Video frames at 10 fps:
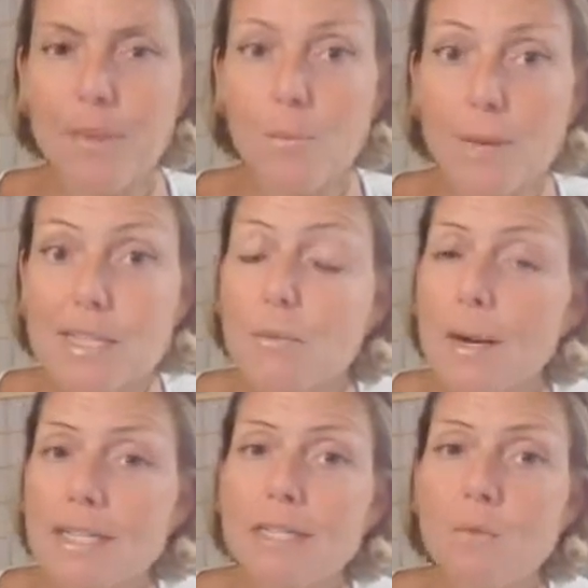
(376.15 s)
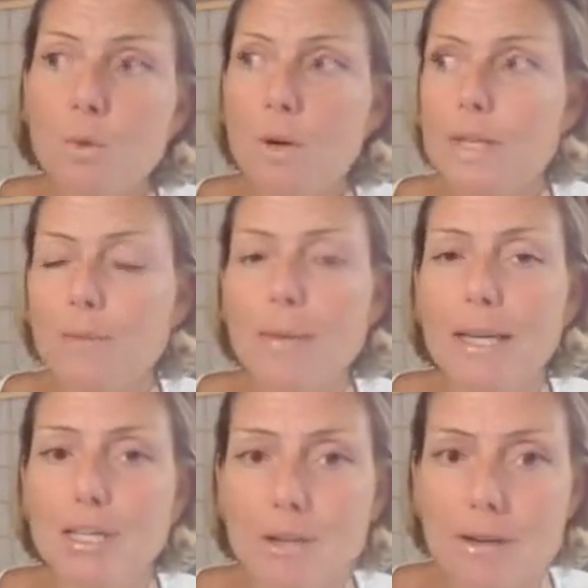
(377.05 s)
The reason why it doesn't work is
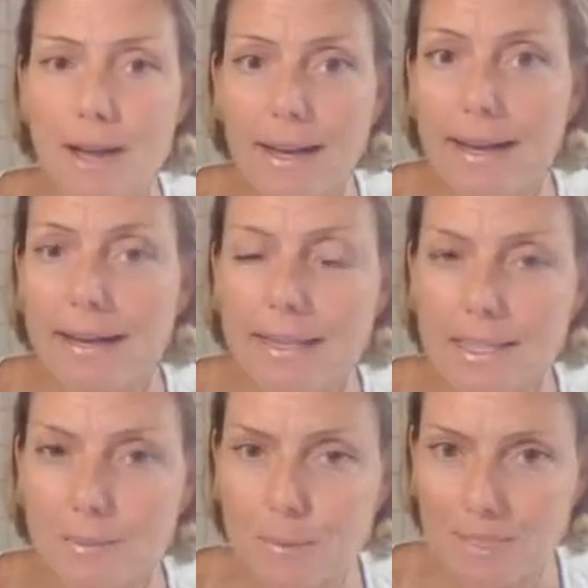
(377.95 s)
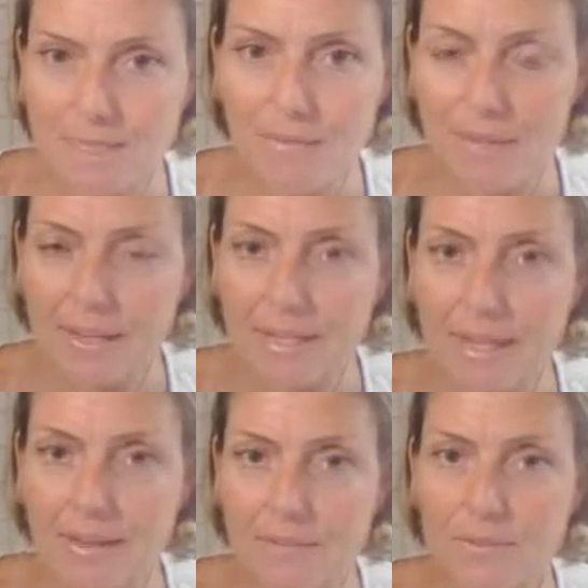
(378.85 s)
because you're not getting specific
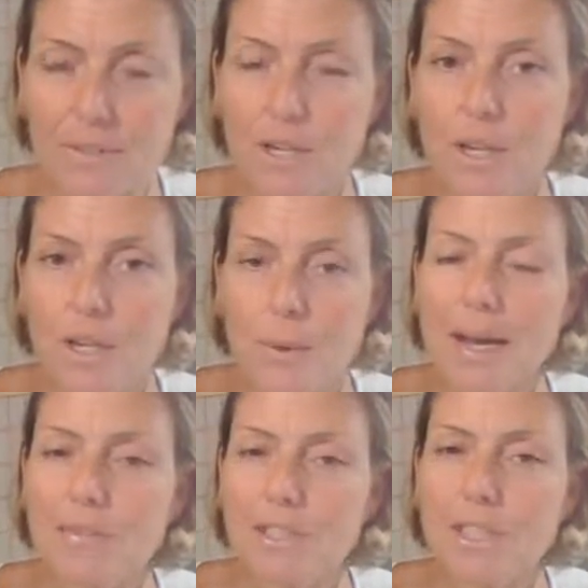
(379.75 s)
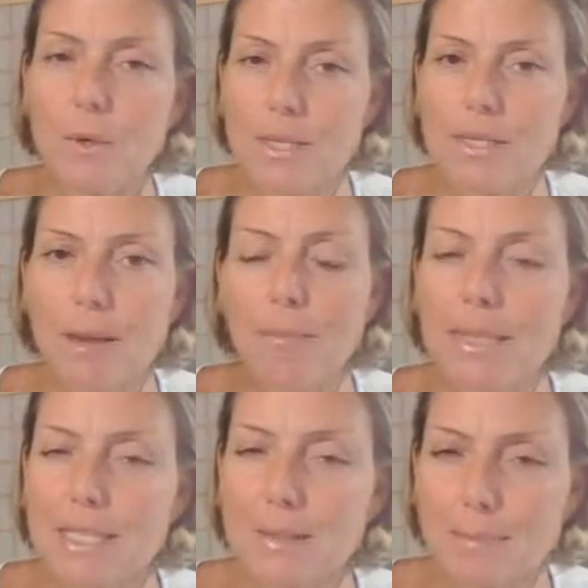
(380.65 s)
enough. You have to go to
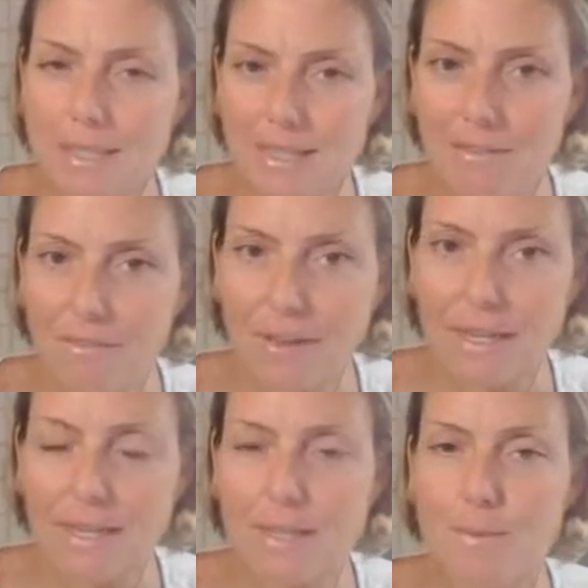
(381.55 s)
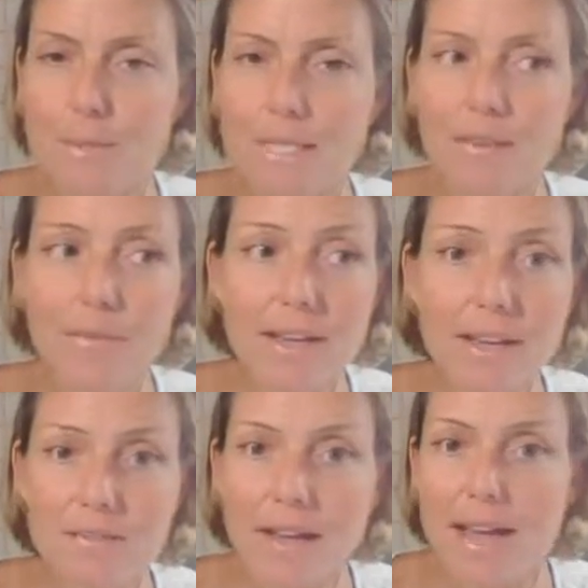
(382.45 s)
something specific, a specific
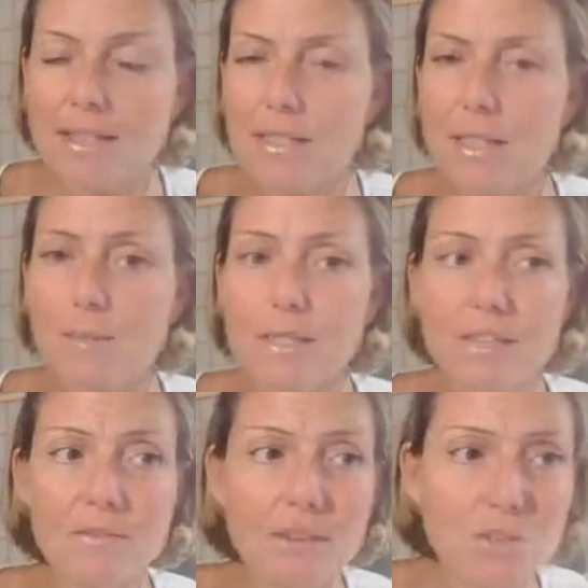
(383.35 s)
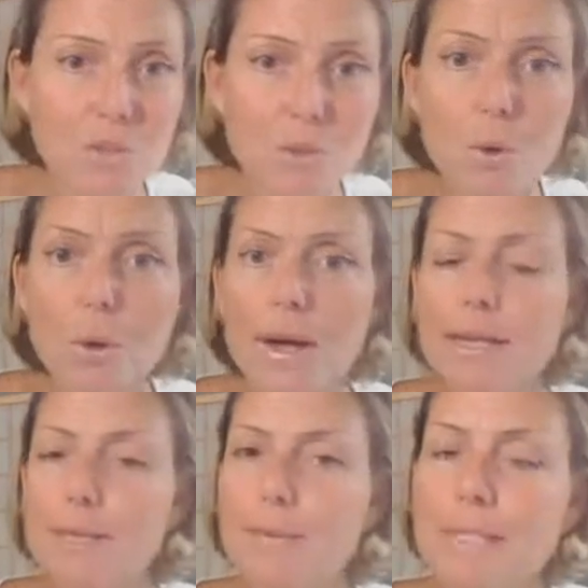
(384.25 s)
event, a specific story,
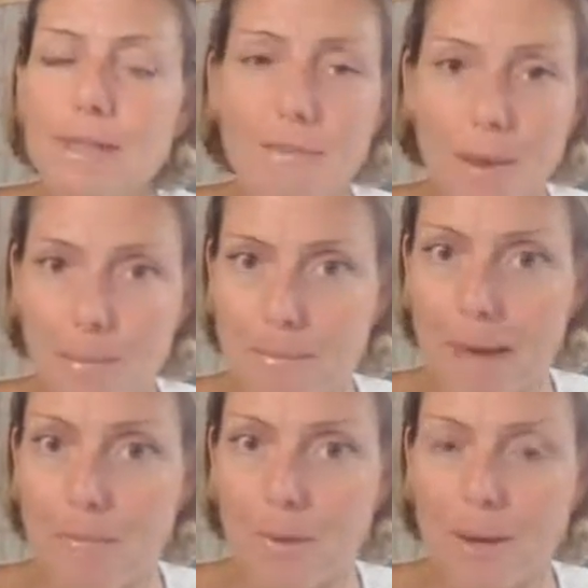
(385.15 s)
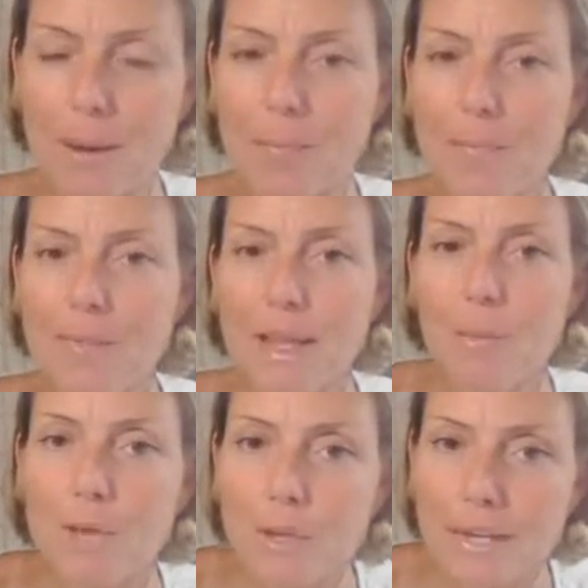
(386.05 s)
a specific memory.
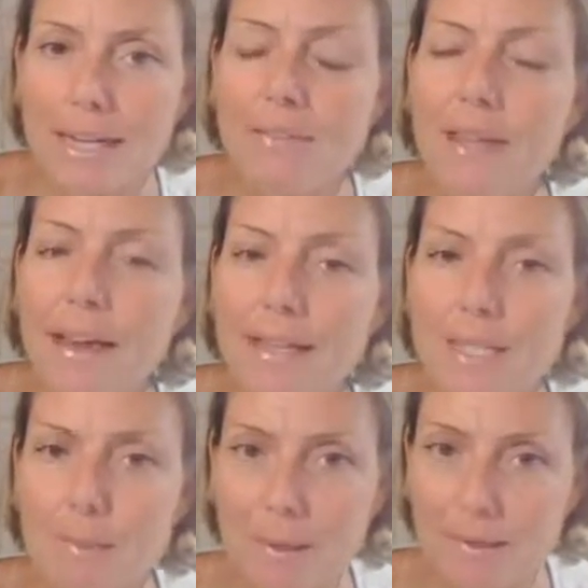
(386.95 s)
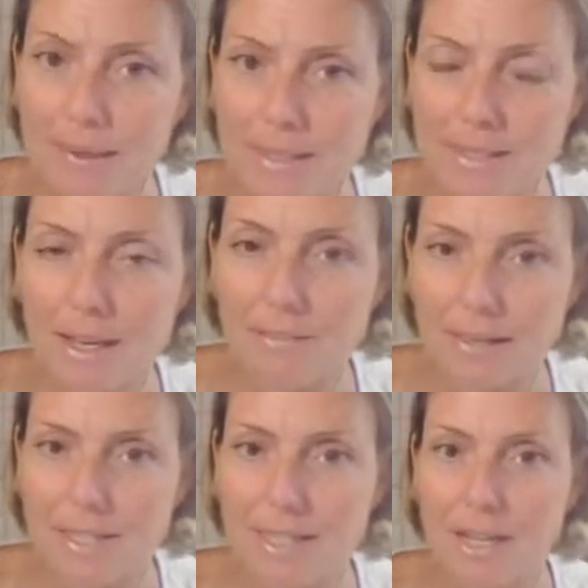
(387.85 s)
And when you're in that experience of
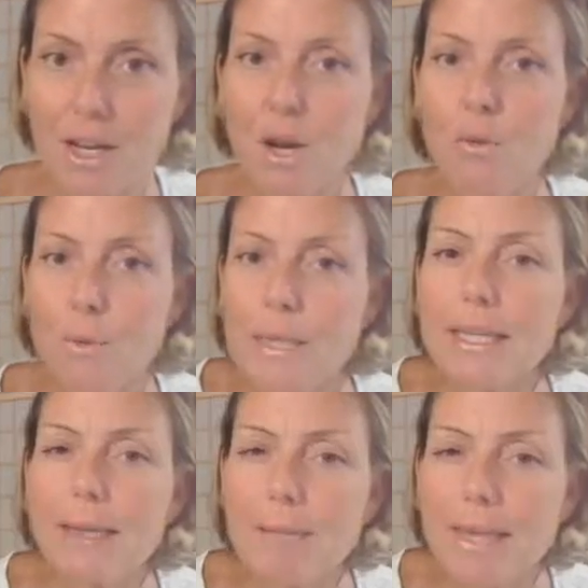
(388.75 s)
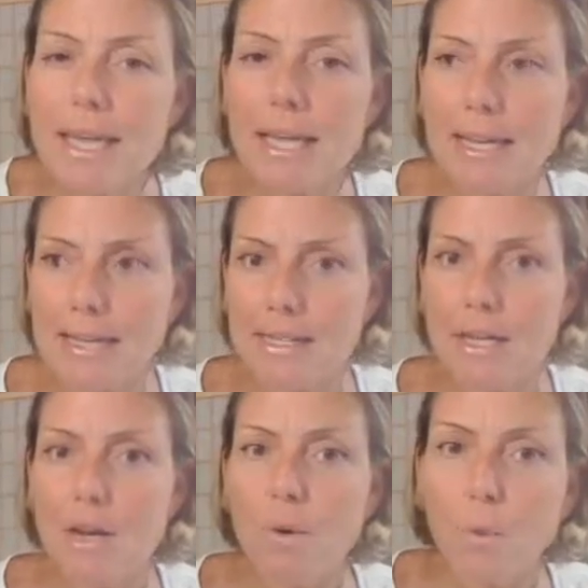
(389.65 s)
it, really be in it.
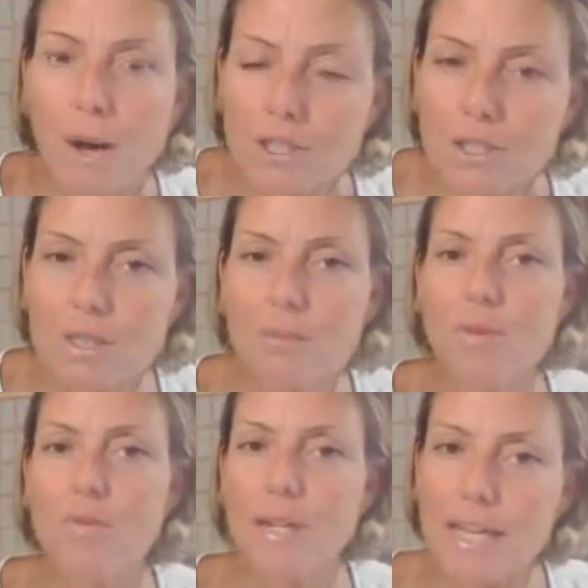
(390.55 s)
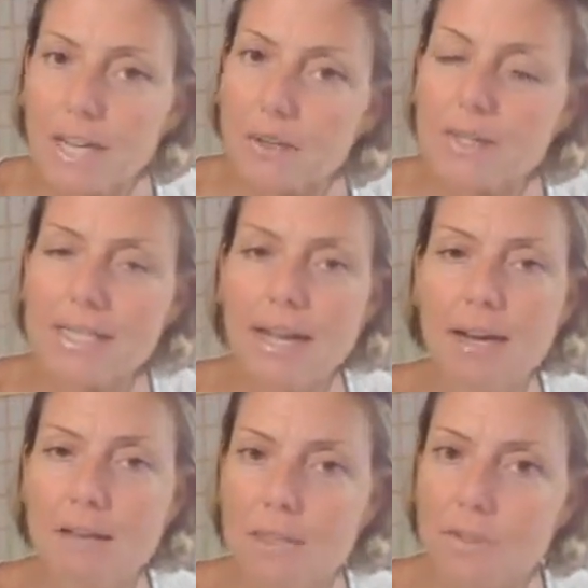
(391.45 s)
Watch the movie, hear the
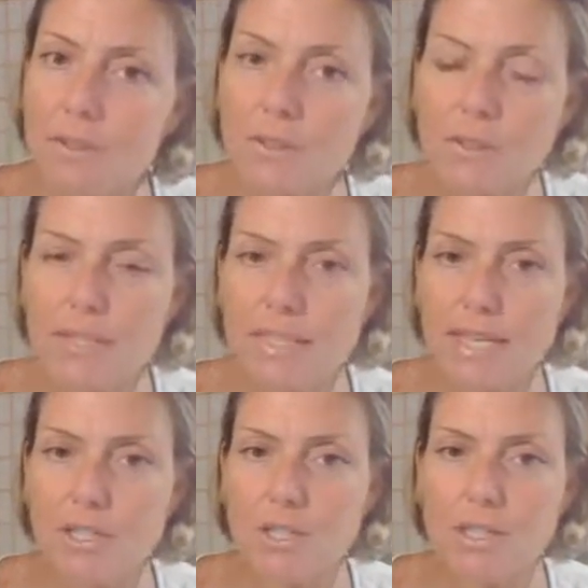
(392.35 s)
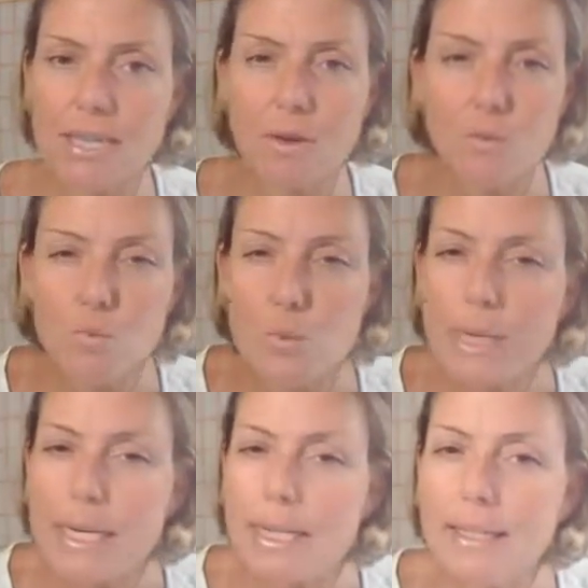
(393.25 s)
sounds, feel the sensations, and
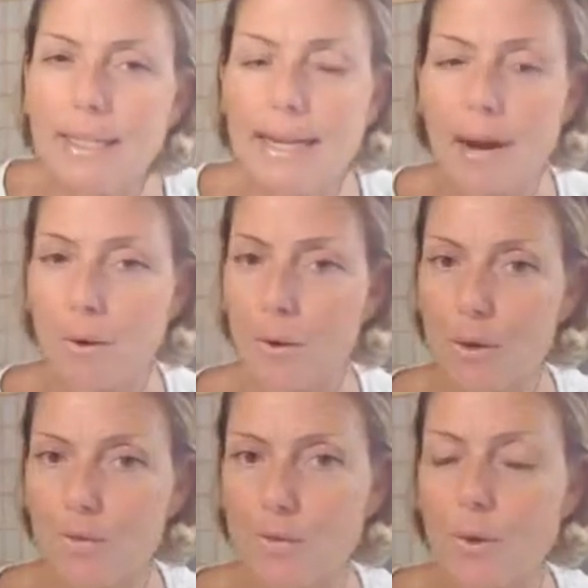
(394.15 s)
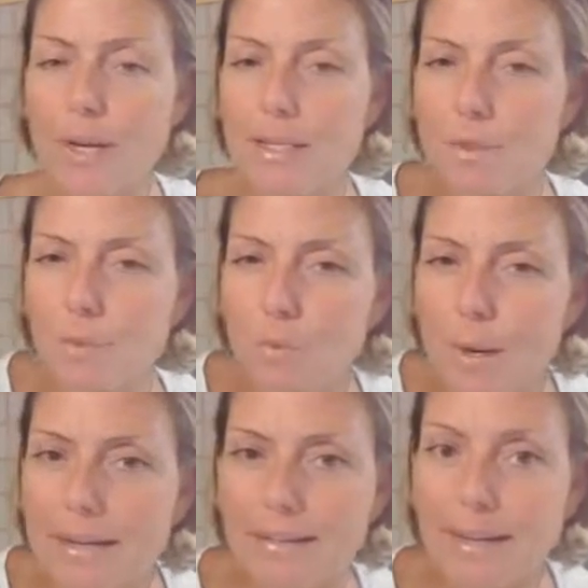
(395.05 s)
really narrow your focus
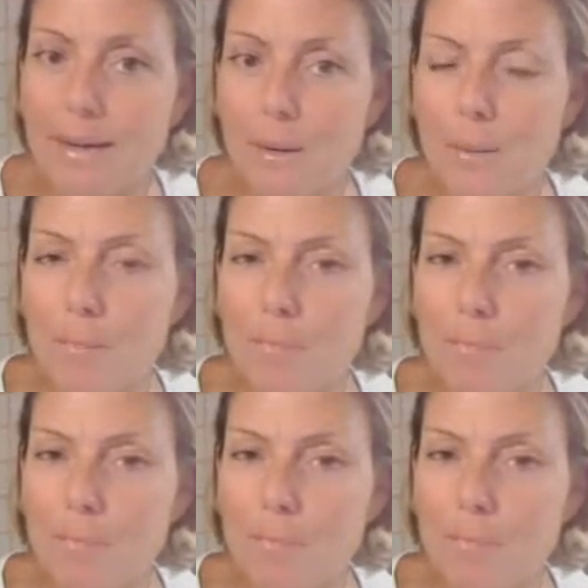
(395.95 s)
right there.